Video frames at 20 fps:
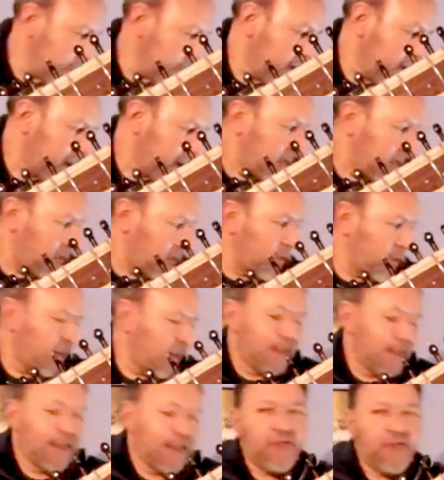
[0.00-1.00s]
So
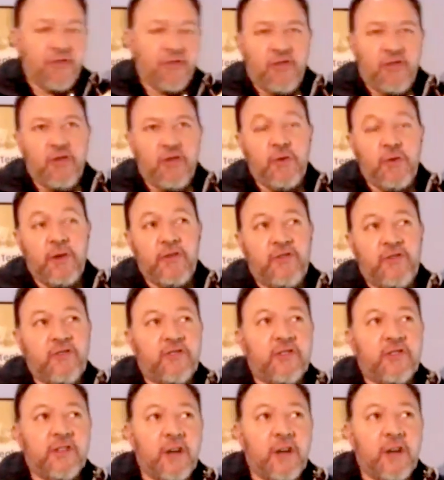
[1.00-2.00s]
lesson 2 is
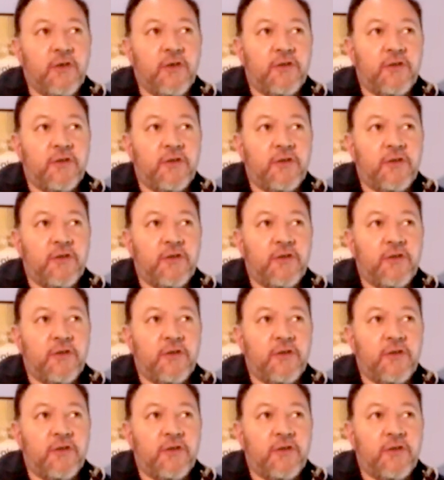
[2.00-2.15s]
just loads of